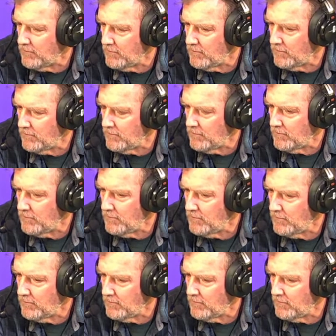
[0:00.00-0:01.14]

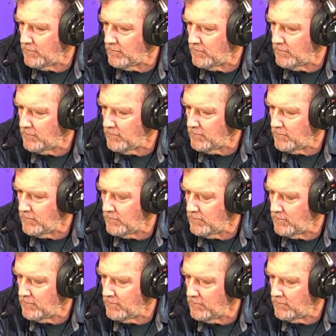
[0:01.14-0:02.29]

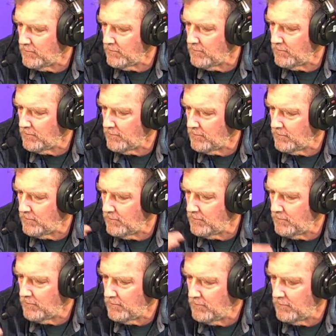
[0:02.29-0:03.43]

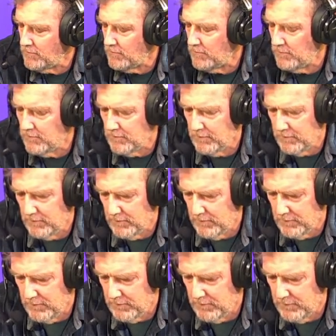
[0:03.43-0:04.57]

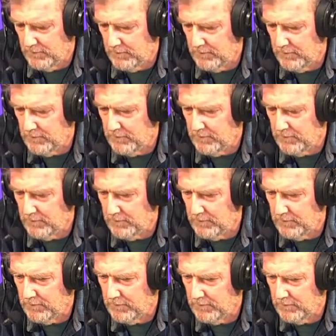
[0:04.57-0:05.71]

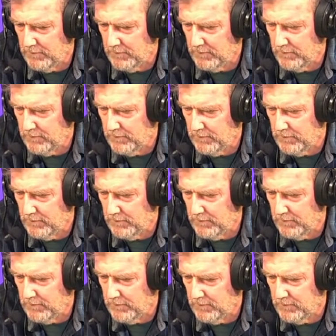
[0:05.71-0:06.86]

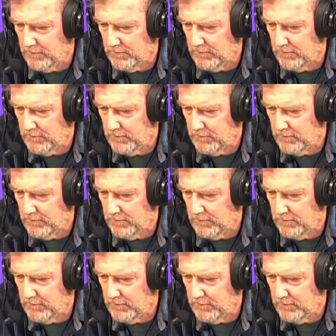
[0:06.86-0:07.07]
No words are spoken by the person on screen.